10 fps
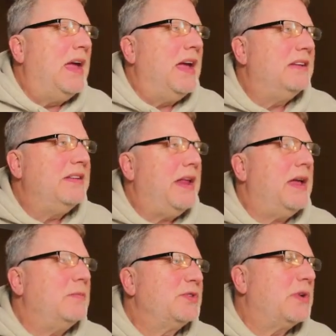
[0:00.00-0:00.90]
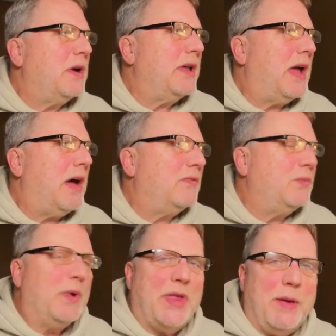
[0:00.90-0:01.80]
And today I'm starting off
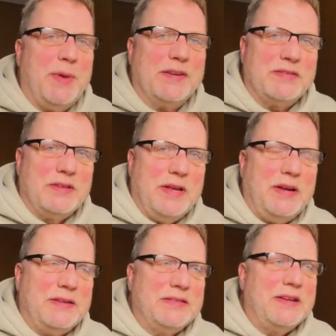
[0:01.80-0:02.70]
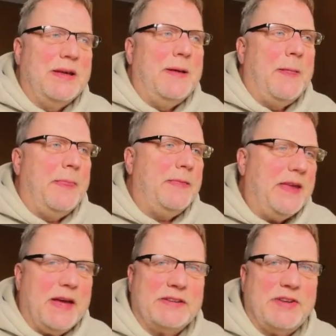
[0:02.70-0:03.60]
with MX Linux,
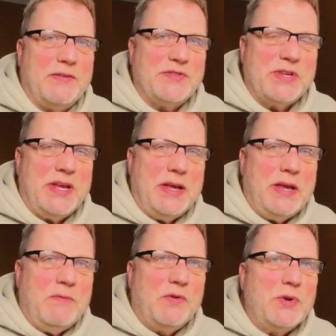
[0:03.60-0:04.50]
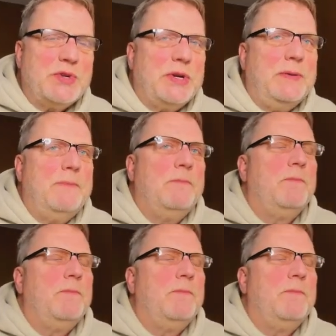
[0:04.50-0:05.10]
the XFCE version,